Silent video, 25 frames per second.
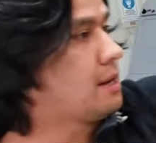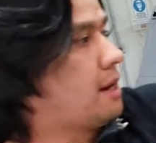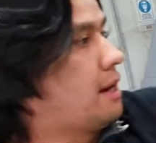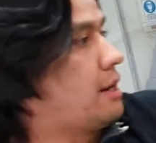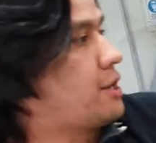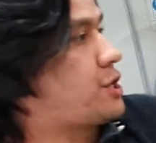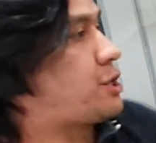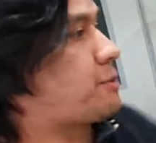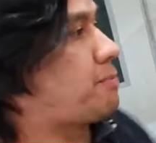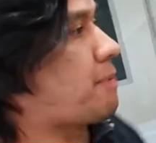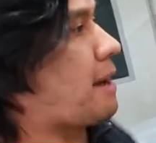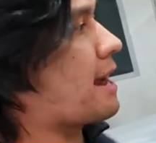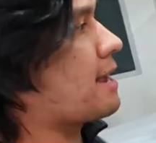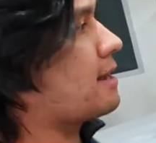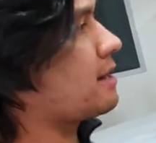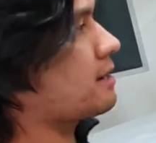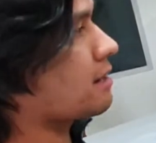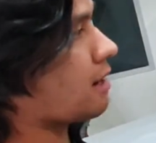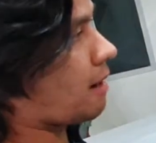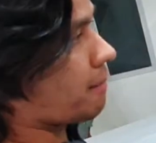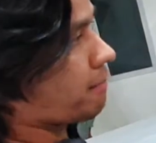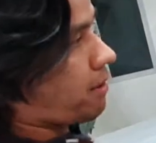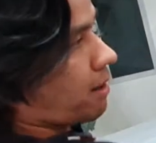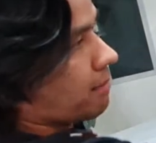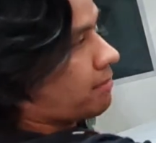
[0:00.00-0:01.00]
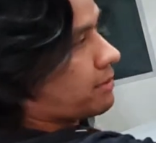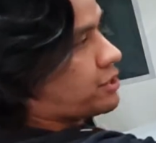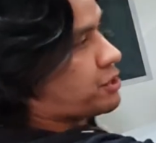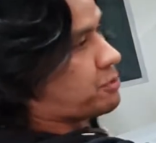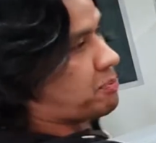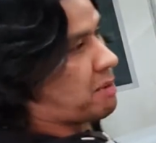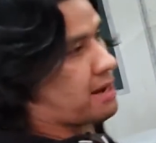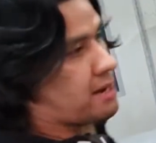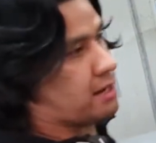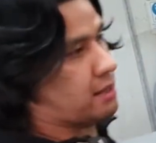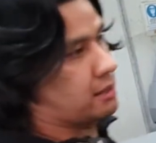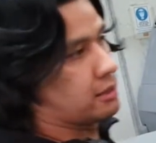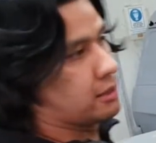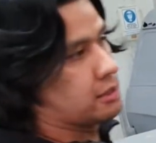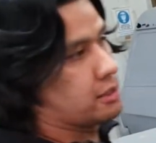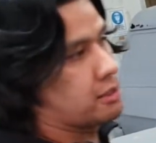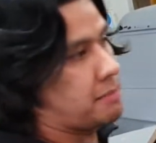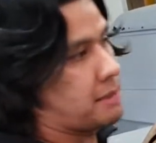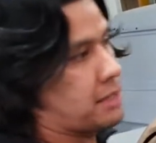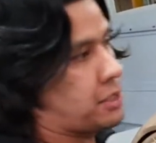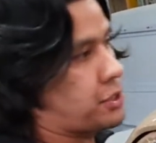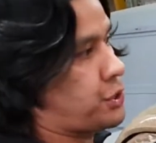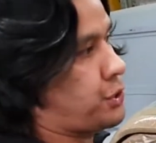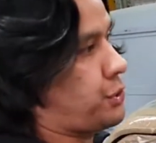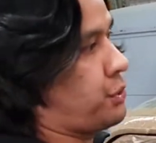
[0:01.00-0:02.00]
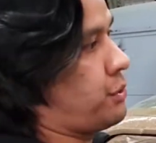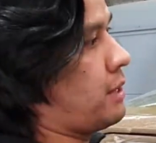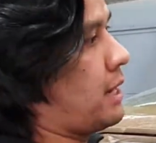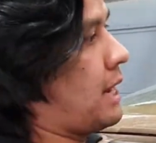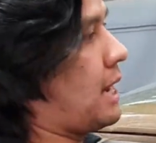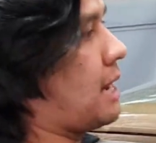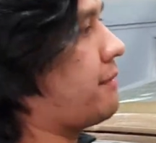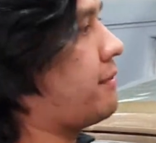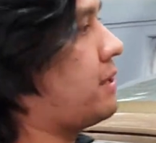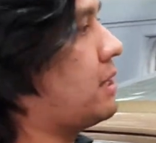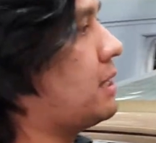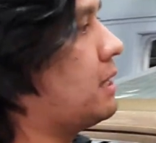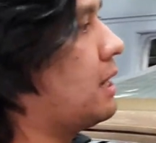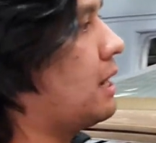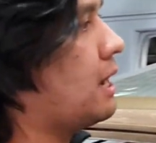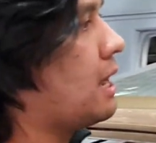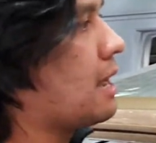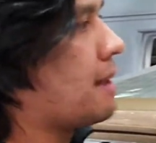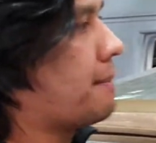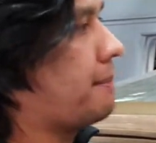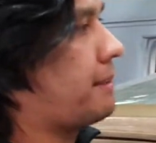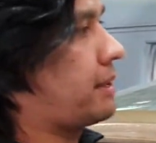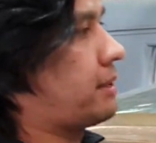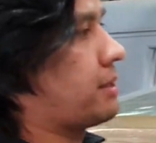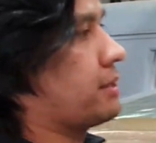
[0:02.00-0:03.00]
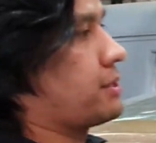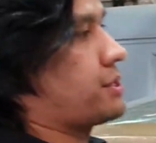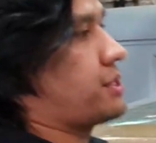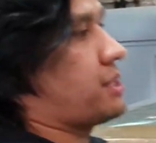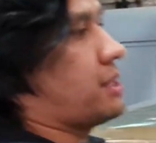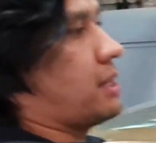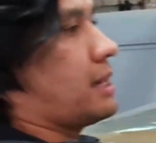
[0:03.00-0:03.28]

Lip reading: I sprayed it. I probably sprayed it a little bit too heavy because